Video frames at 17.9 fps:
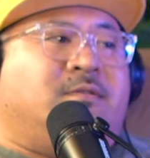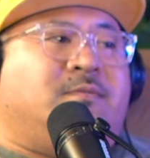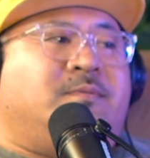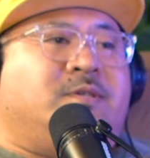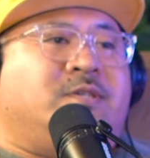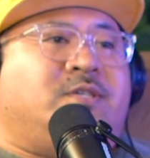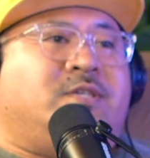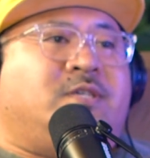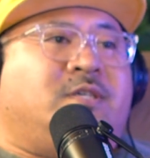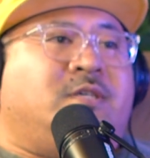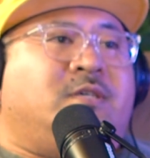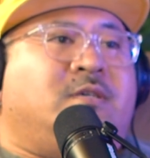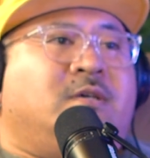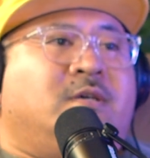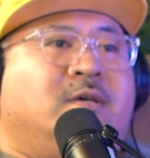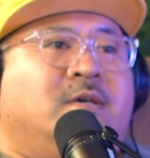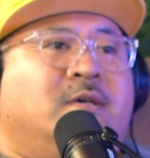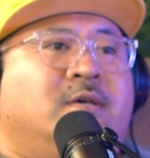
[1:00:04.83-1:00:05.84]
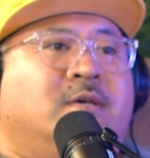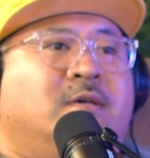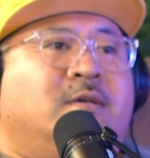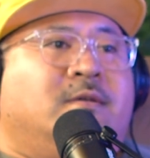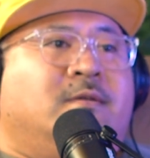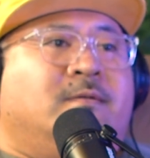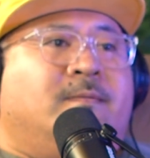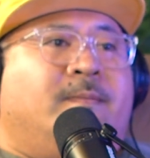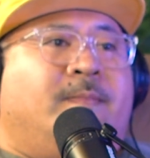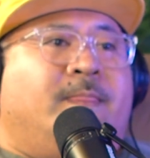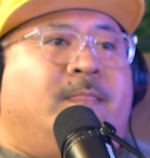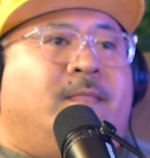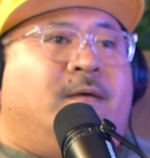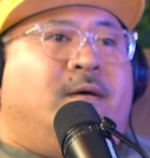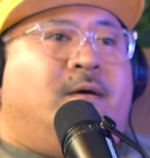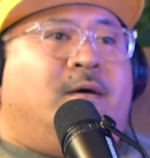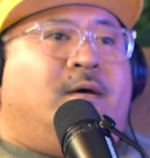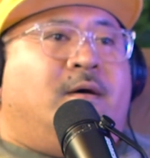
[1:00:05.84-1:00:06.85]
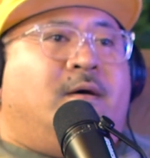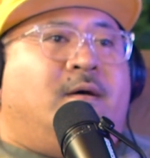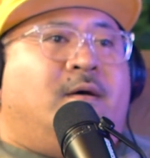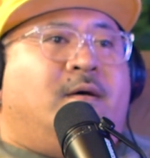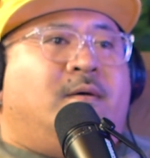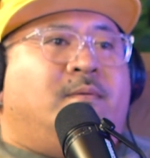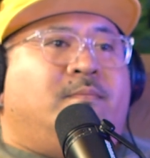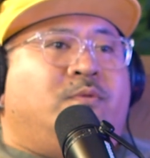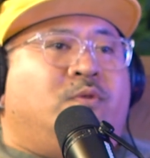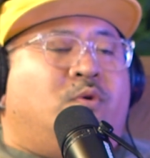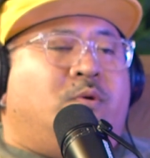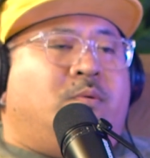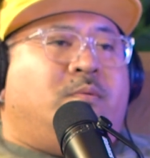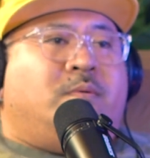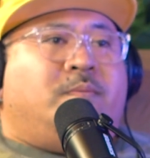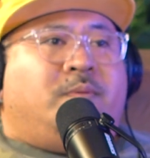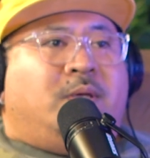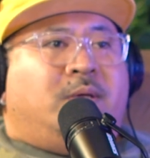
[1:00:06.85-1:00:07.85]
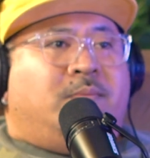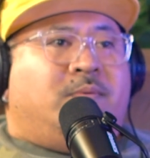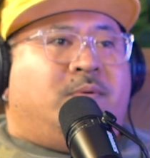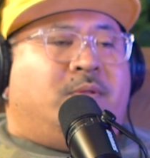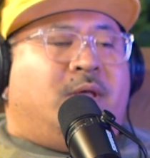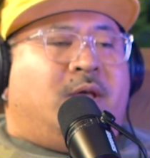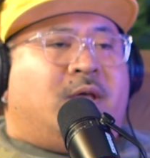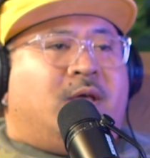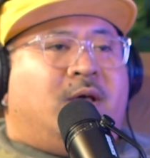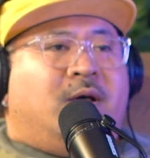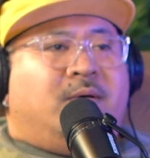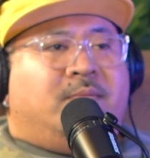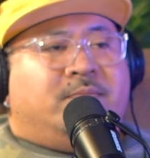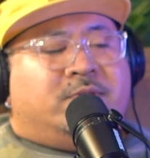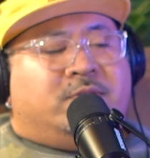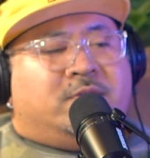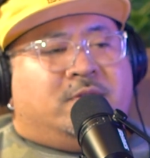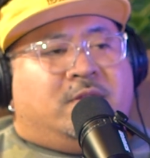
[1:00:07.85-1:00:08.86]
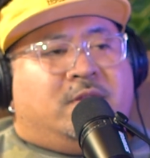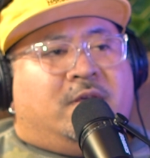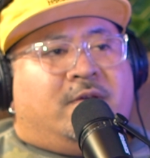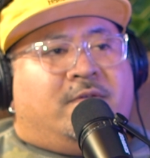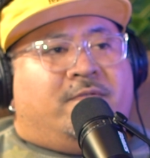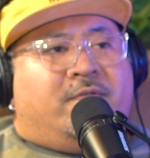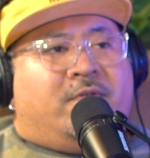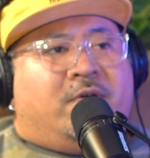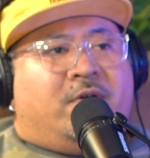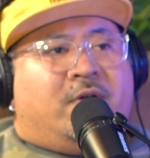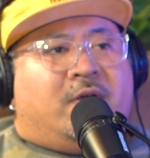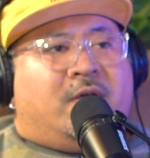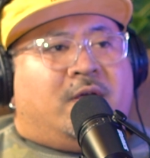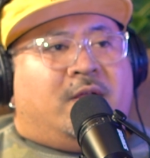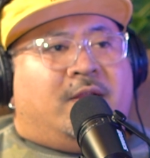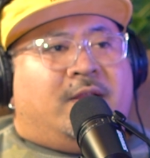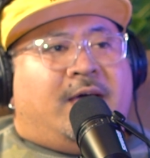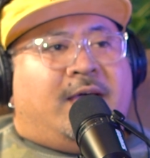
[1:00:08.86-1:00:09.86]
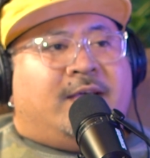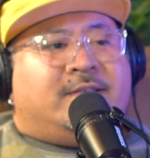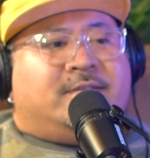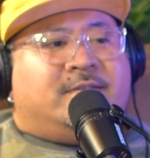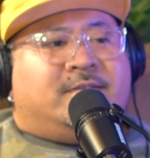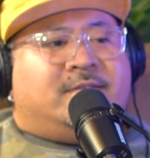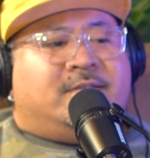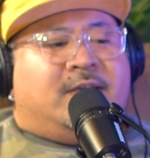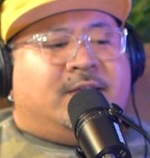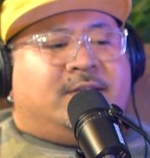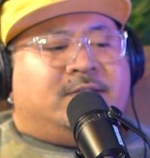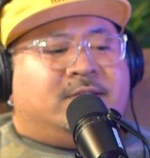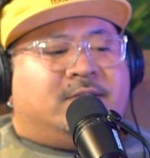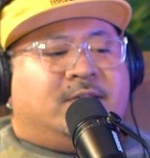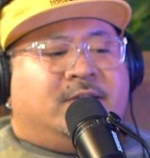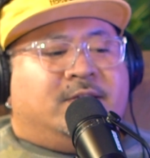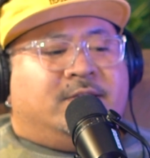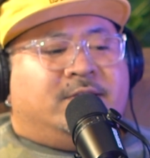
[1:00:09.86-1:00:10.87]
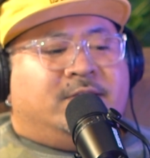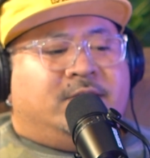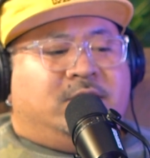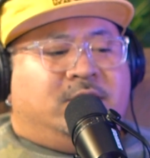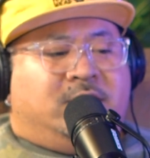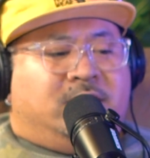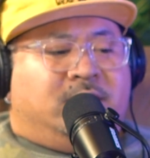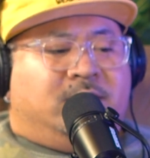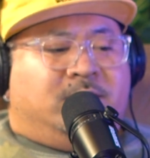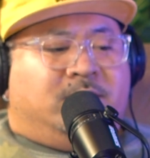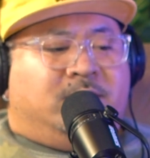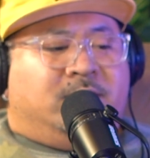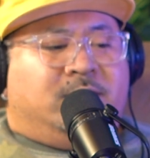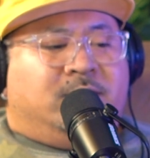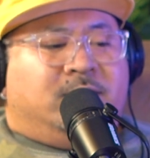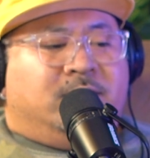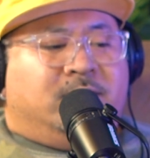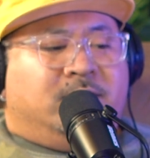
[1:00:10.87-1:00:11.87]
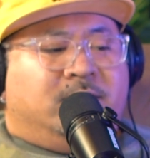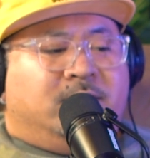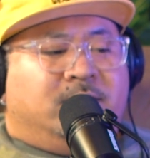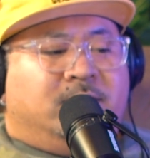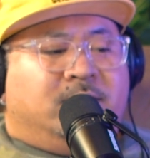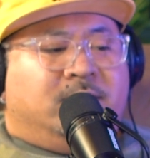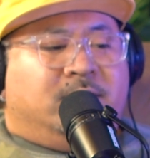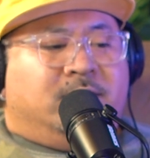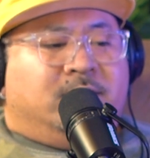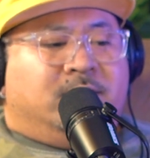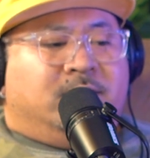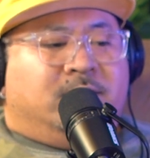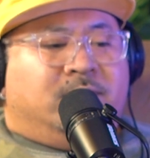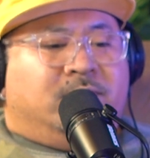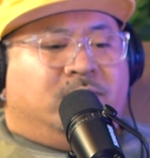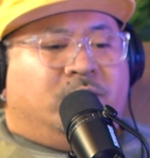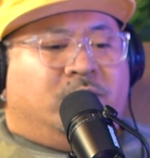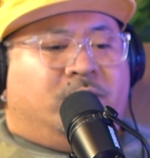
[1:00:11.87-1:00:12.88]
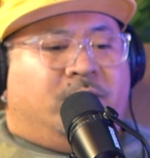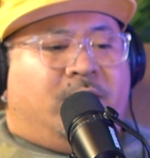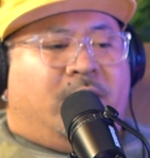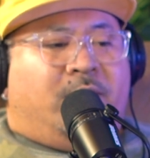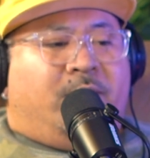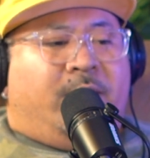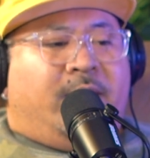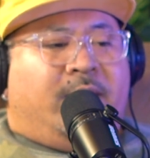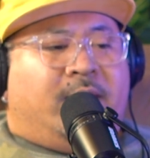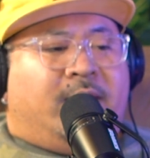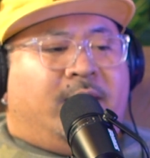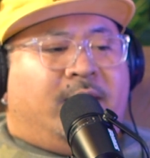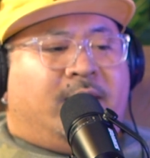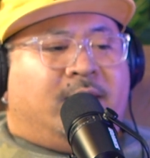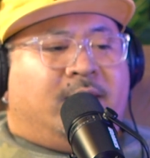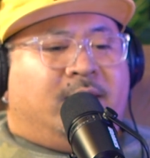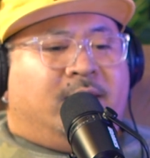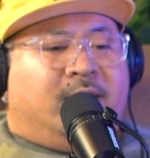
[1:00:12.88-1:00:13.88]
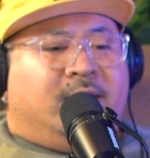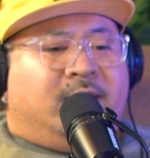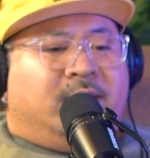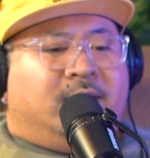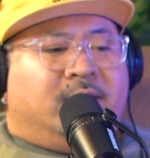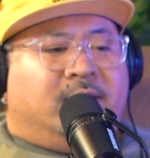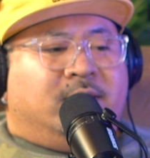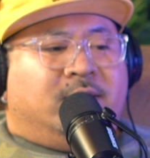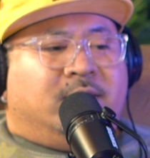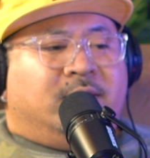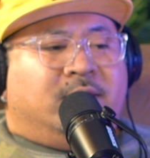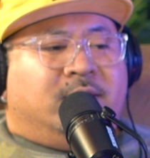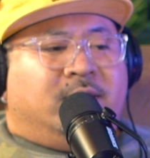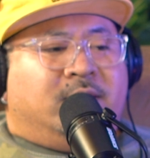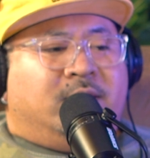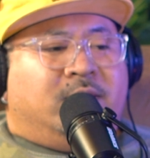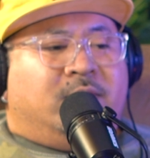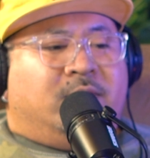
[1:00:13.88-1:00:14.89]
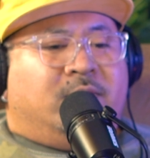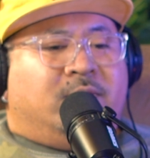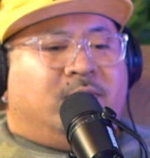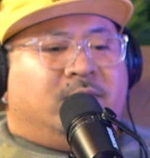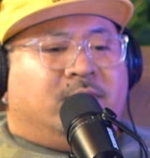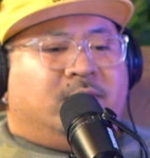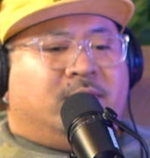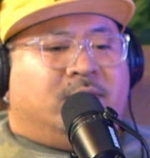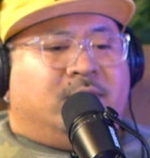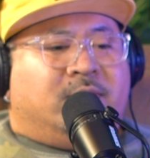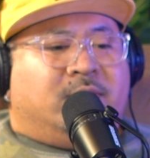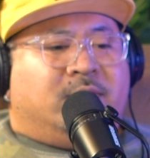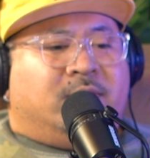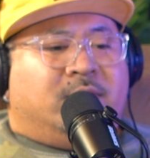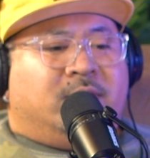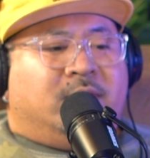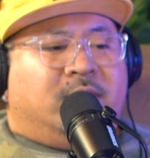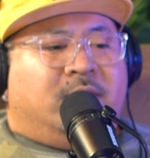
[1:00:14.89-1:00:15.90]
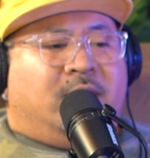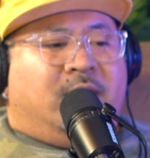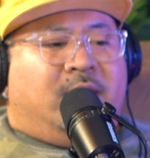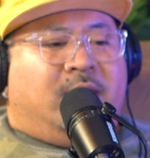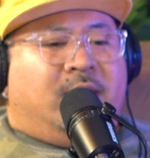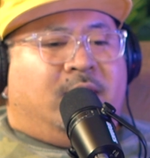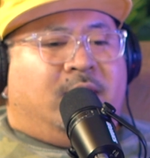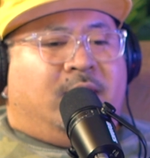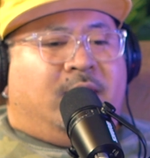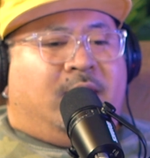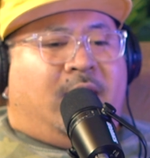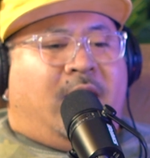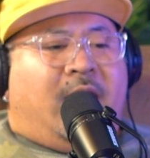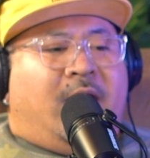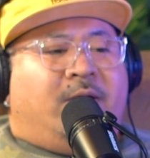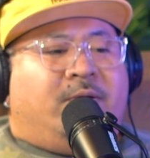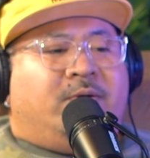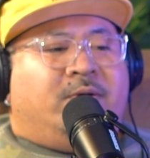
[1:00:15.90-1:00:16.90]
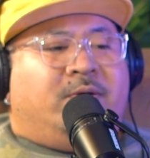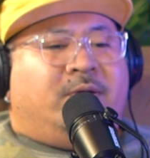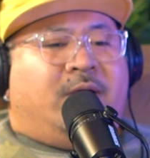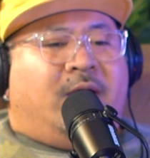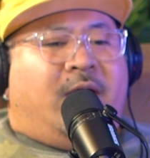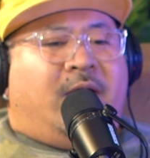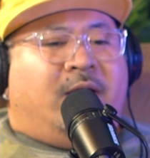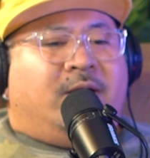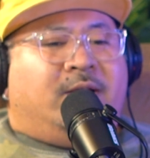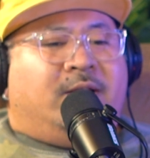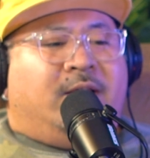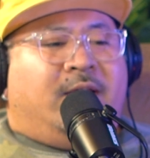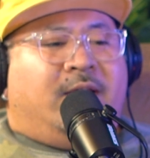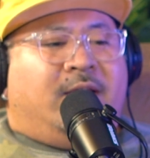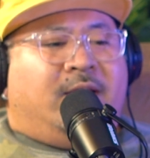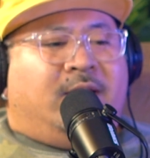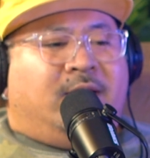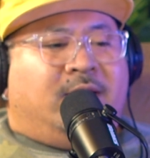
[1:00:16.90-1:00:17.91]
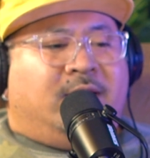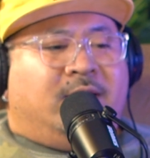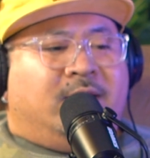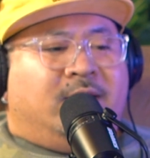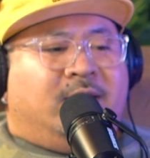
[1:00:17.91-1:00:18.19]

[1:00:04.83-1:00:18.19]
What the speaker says: Especially normal people that come to look for classes that's gonna teach them, that way. Like, you know, how do they